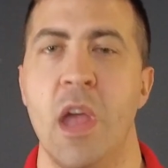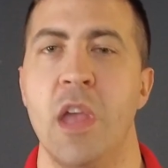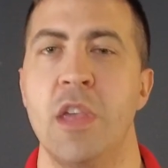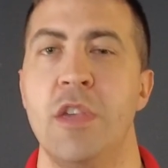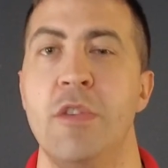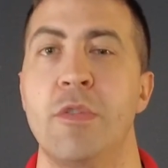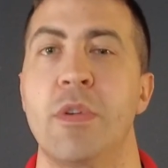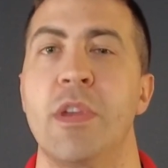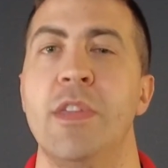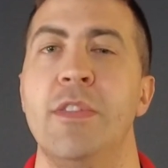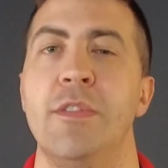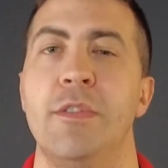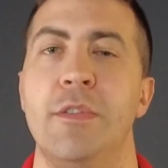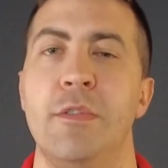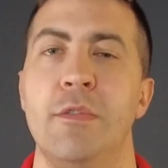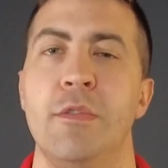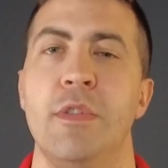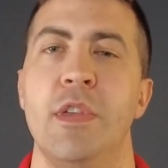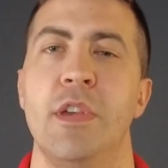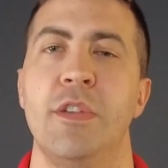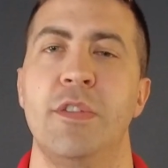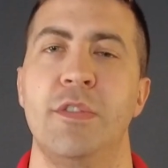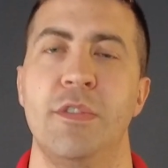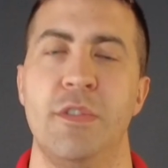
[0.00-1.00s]
You can do
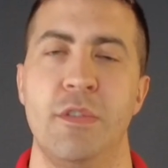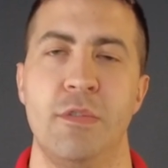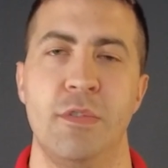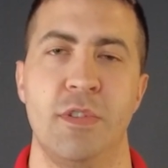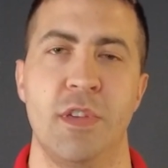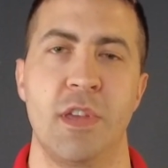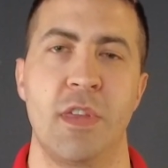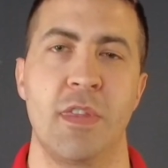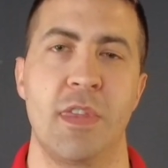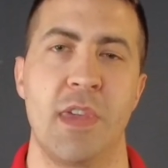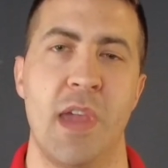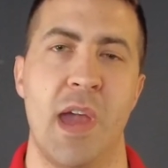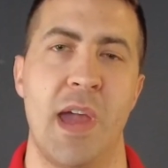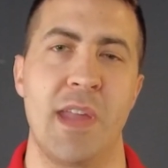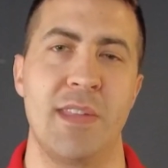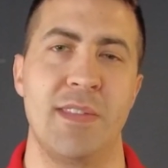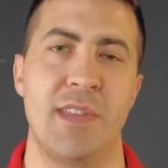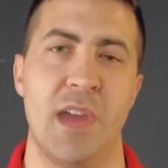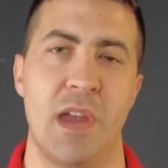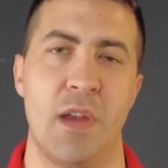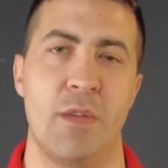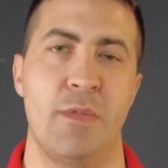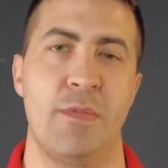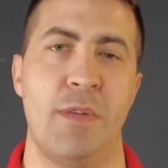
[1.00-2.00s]
this using the
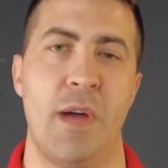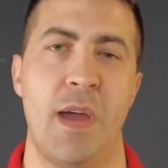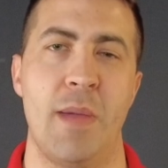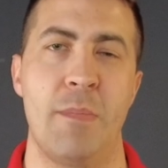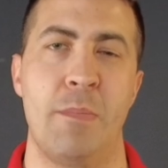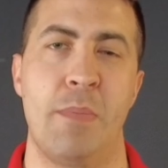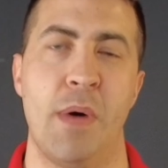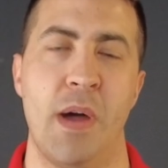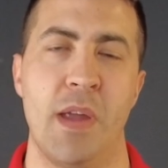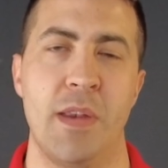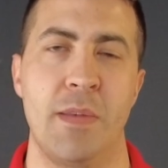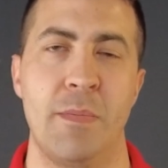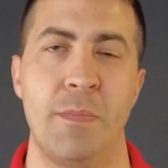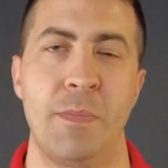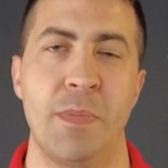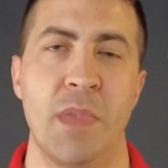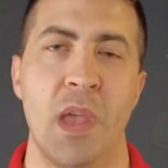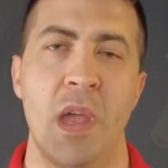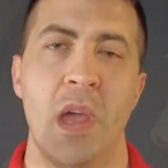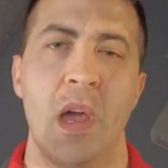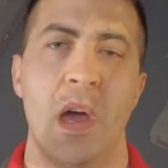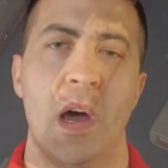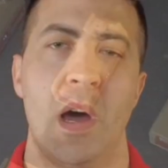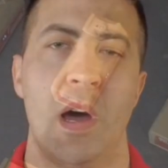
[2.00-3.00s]
Identify button.
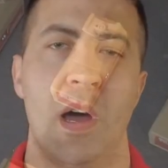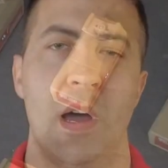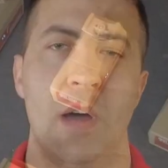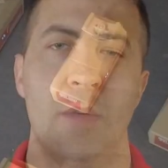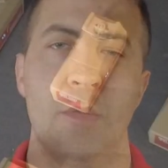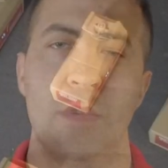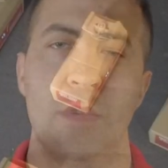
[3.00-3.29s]
When you